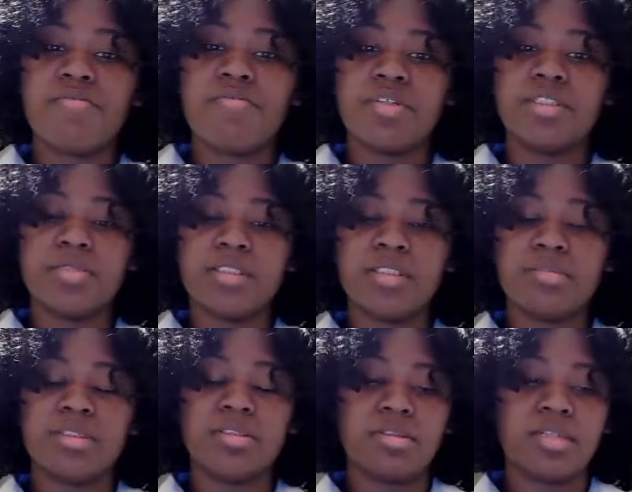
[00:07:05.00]
for
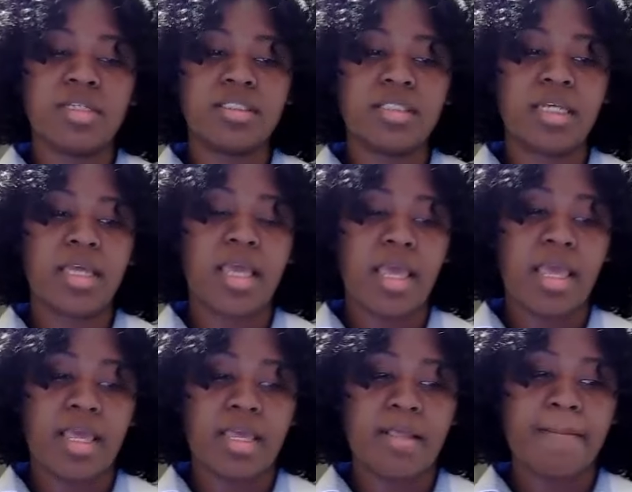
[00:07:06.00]
expungement. So they say,
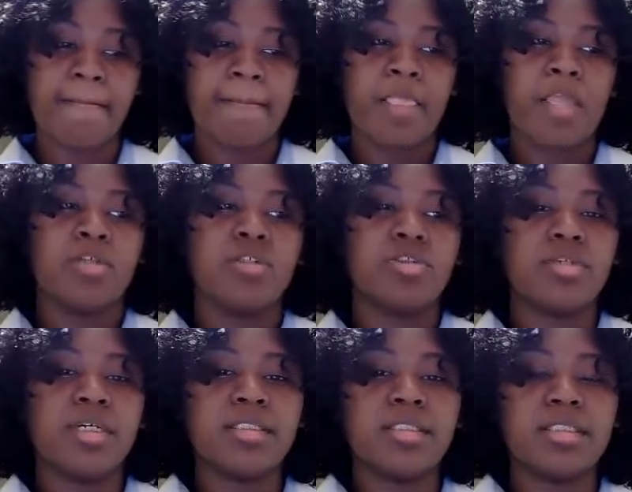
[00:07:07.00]
hey, you're
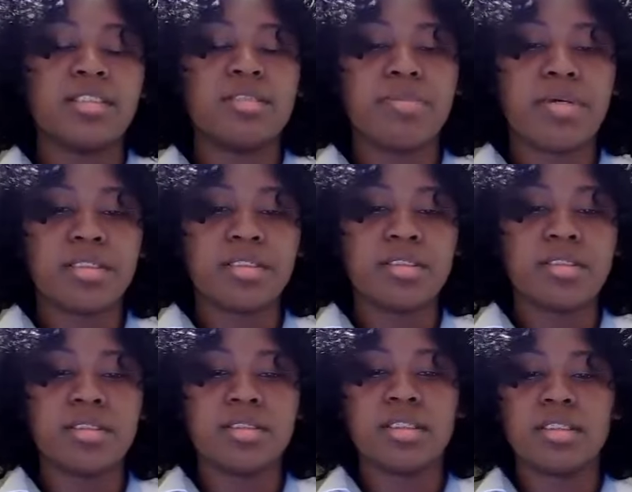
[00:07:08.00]
trying to expunge
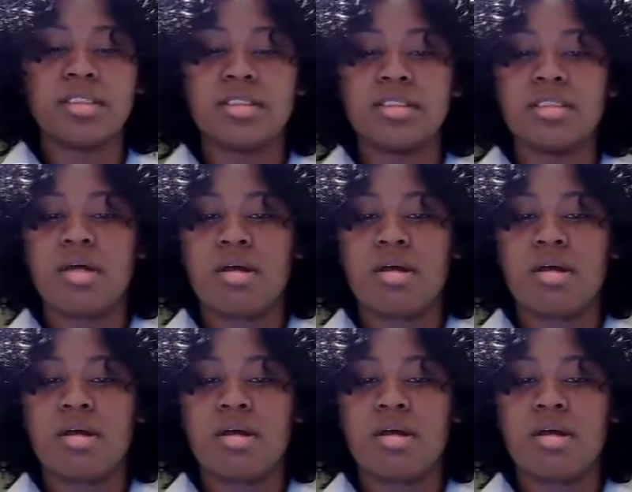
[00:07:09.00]
this